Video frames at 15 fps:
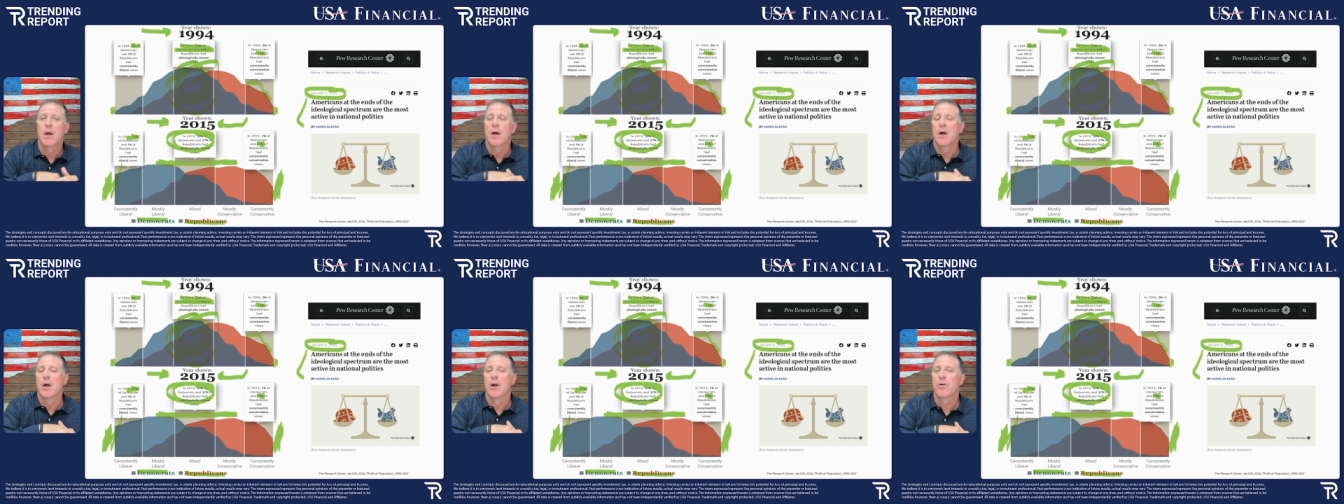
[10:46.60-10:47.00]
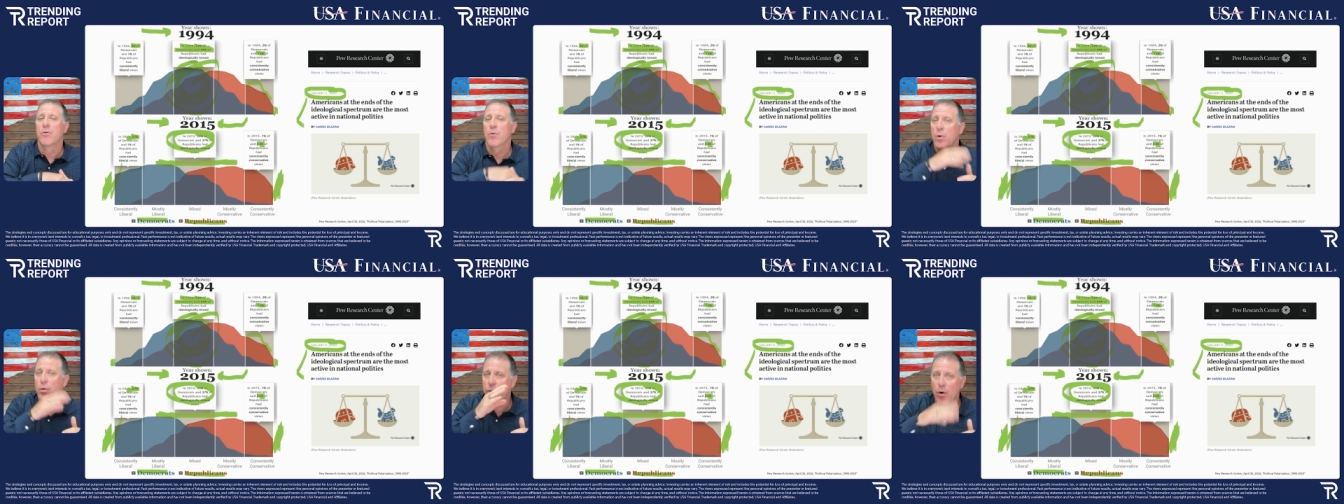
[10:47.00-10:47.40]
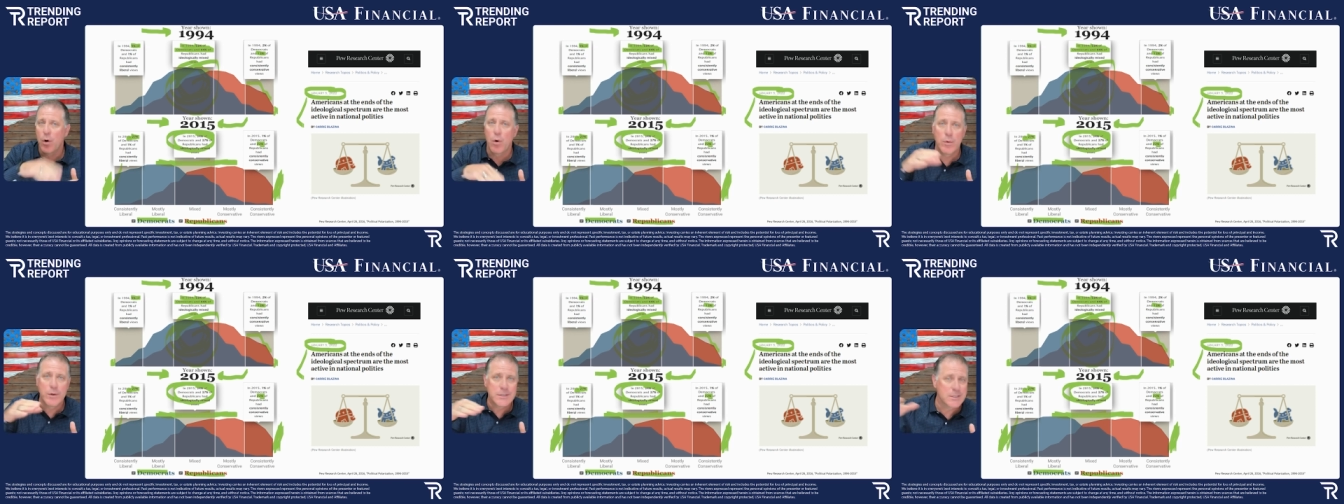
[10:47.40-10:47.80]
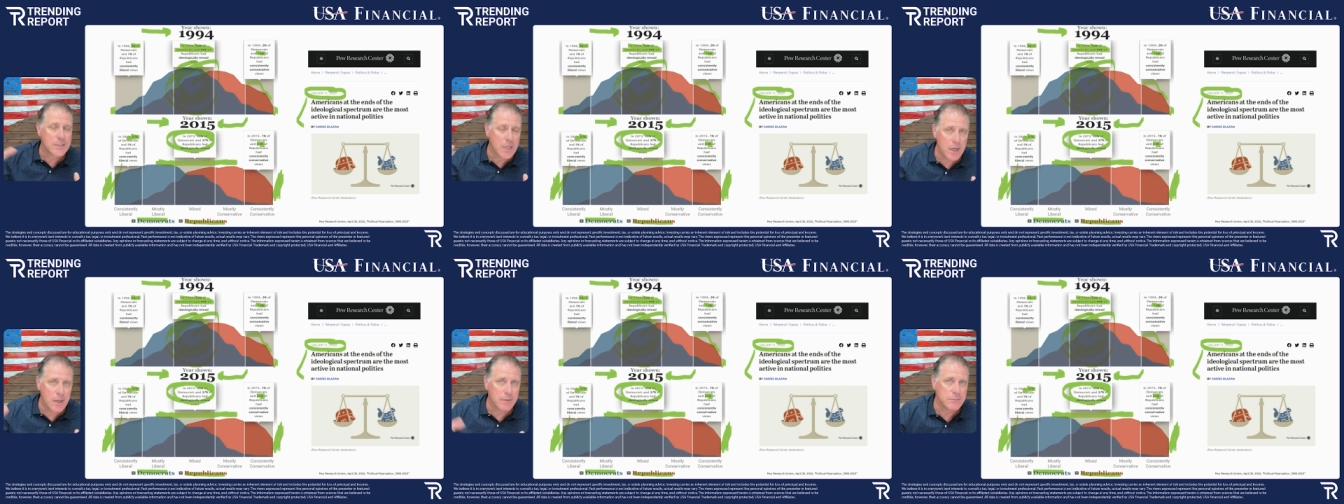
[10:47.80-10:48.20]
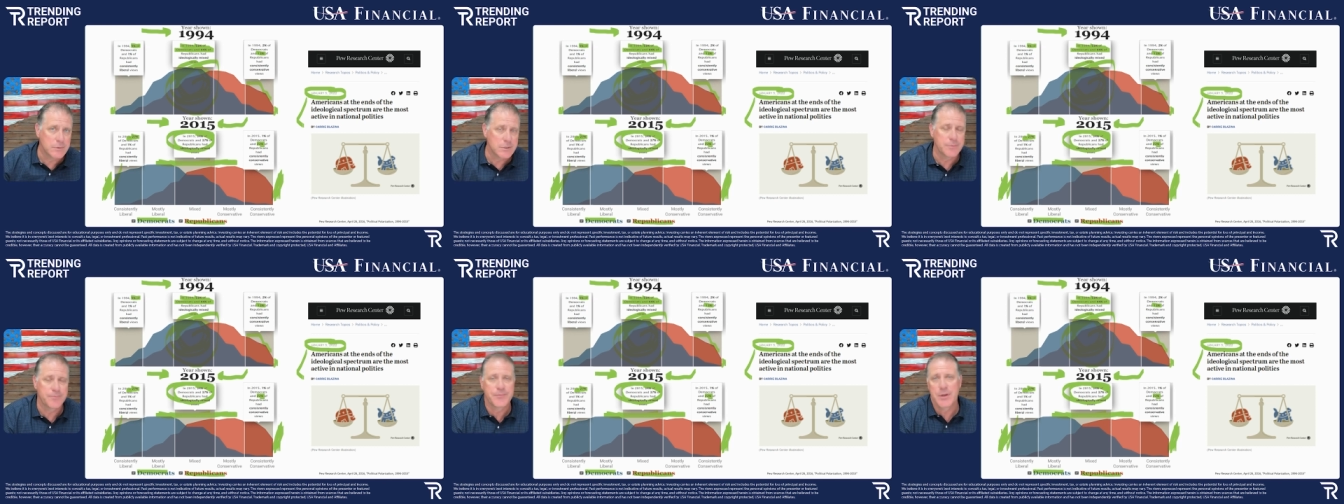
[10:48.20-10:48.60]
Growth always
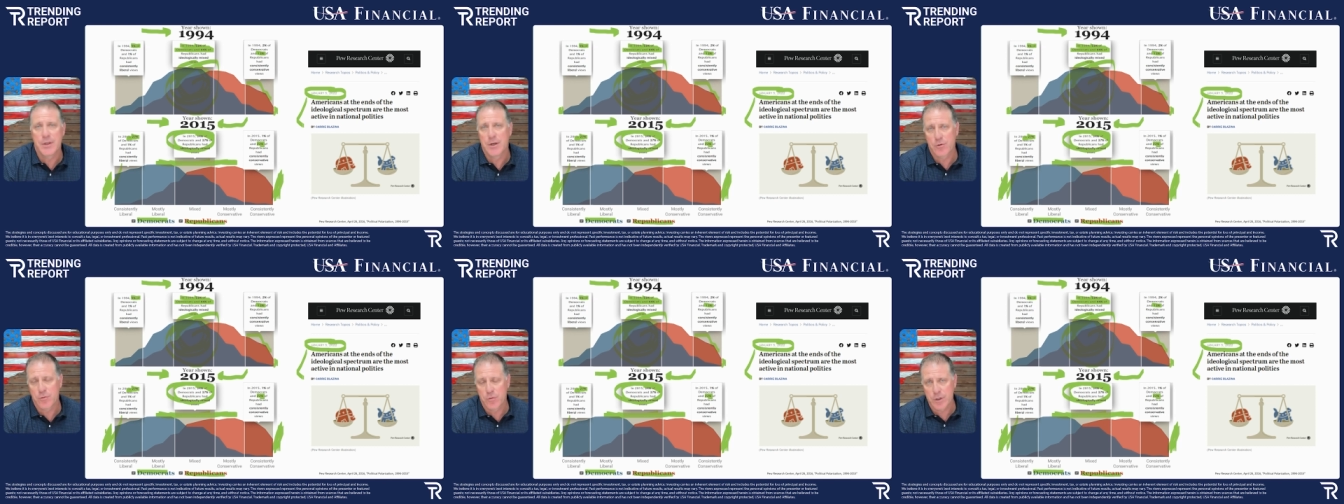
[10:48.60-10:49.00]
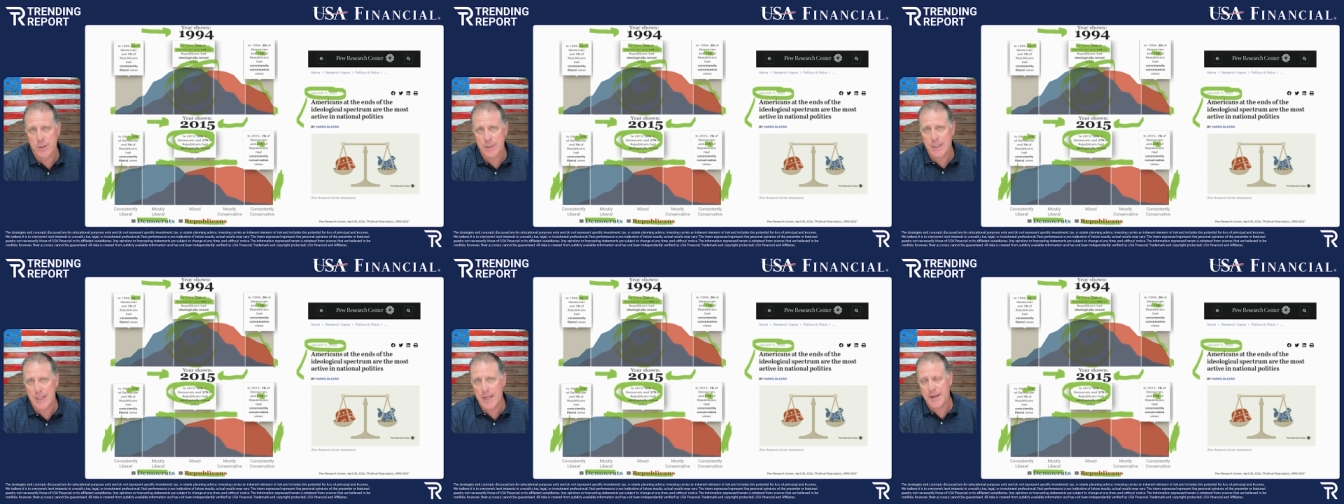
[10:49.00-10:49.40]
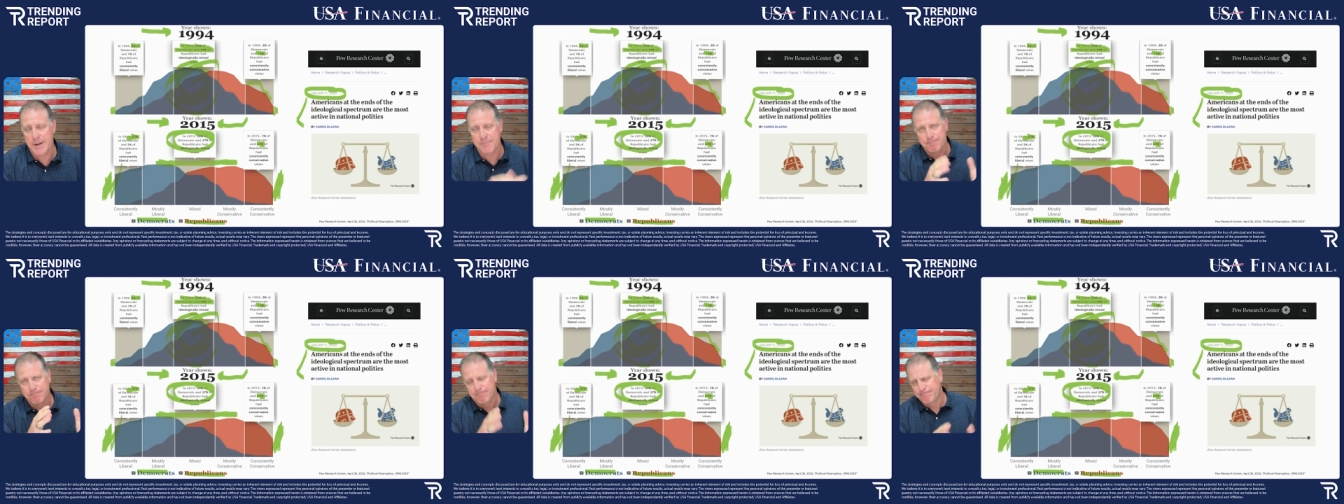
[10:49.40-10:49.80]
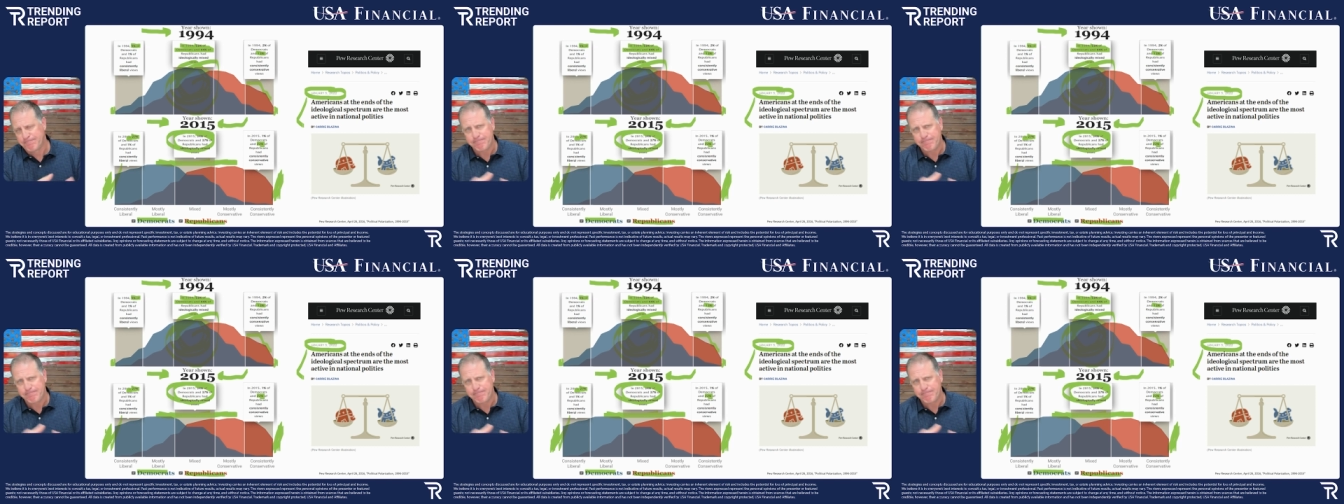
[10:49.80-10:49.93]
comes in a crooked line.